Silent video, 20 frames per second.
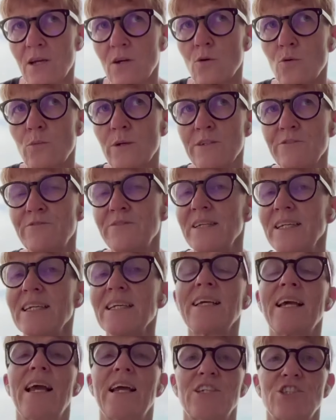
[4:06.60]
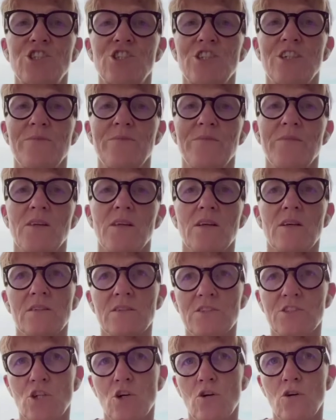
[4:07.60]
eCash.
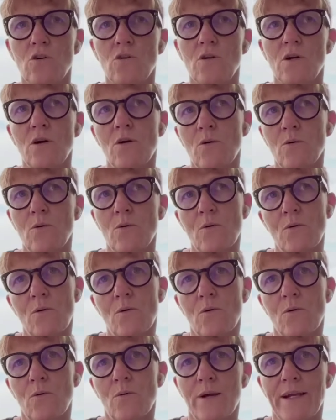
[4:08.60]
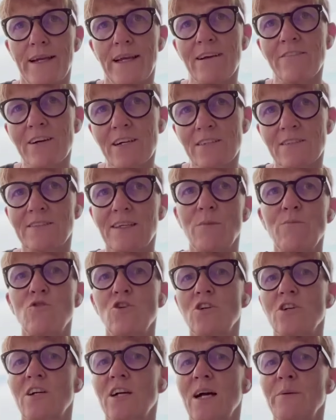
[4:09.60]
So whenever
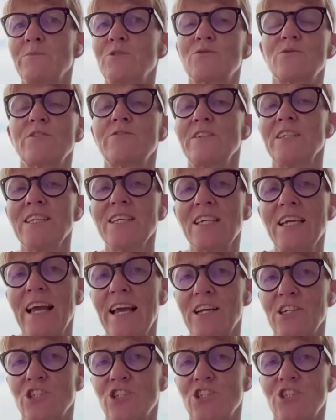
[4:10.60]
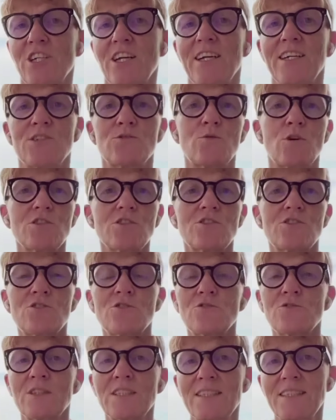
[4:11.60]
someone comes with eCash and wants
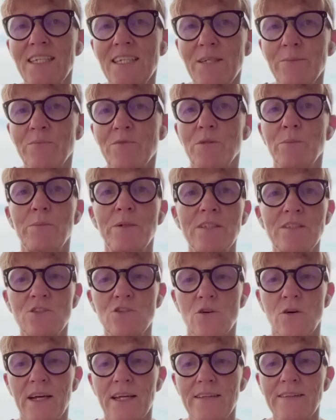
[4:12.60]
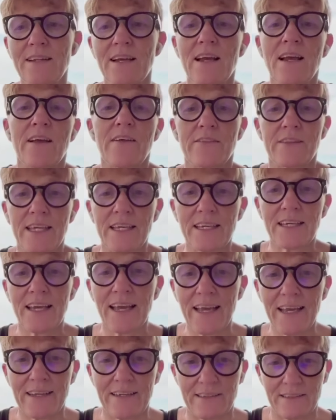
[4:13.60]
to redeem the Bitcoin, they
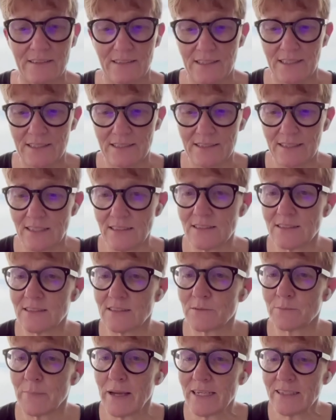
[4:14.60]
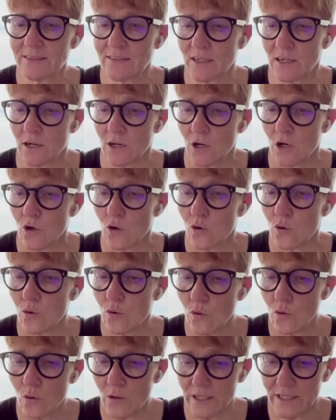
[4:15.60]
can. It doesn't matter
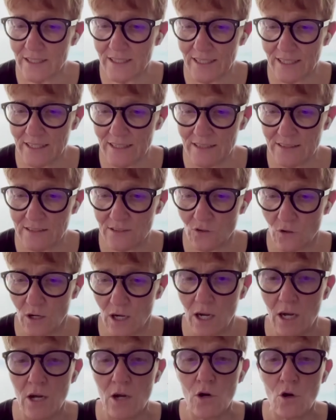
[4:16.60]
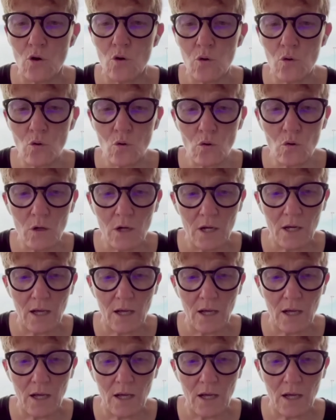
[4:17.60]
who it is or who